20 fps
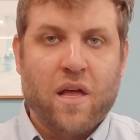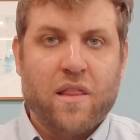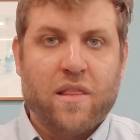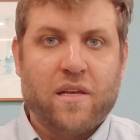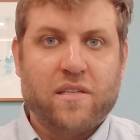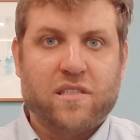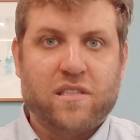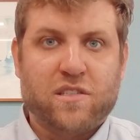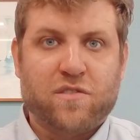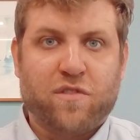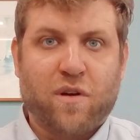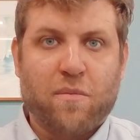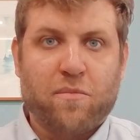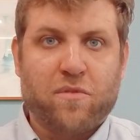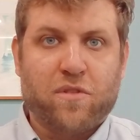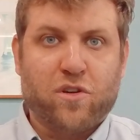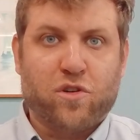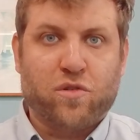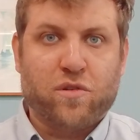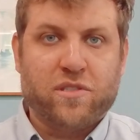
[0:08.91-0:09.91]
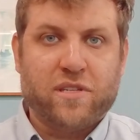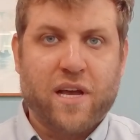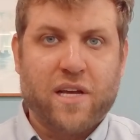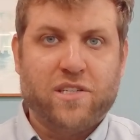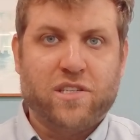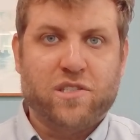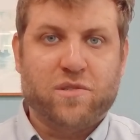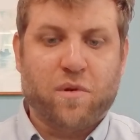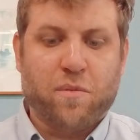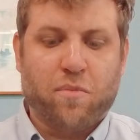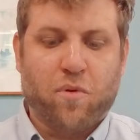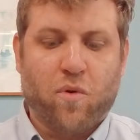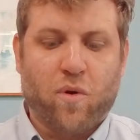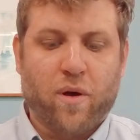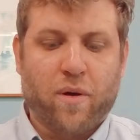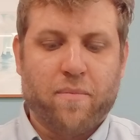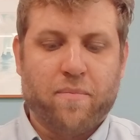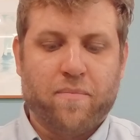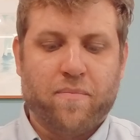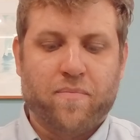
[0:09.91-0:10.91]
This is from the Chris Hedges
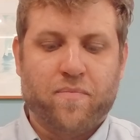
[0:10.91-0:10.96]
report.